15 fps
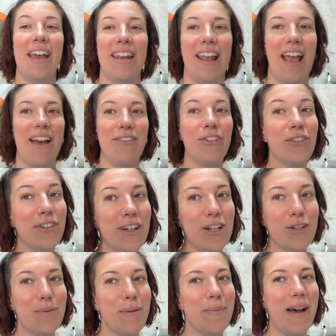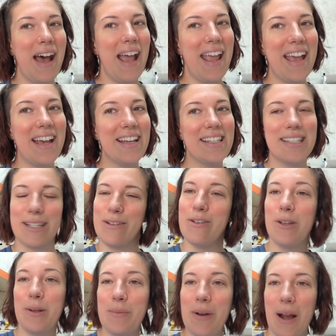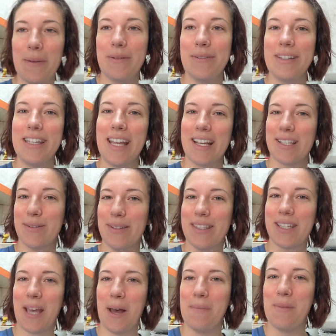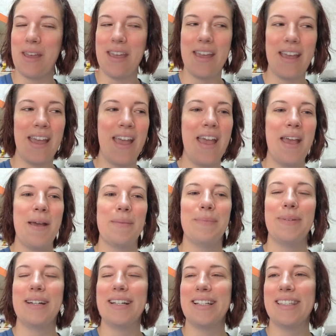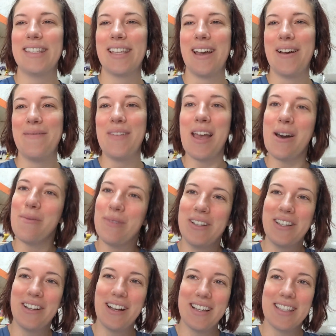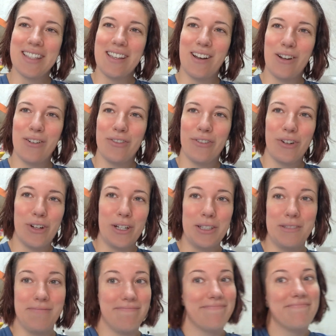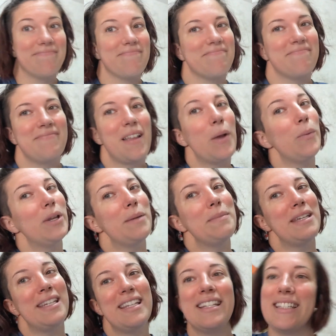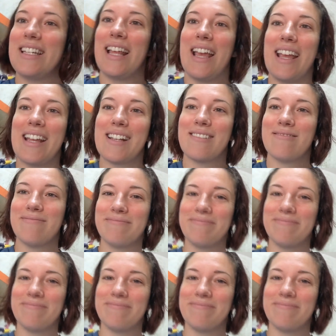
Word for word: and I have a fresh papaya, so you can probably guess what's coming. But um, yeah, I'll bring you guys along for what I'm eating today.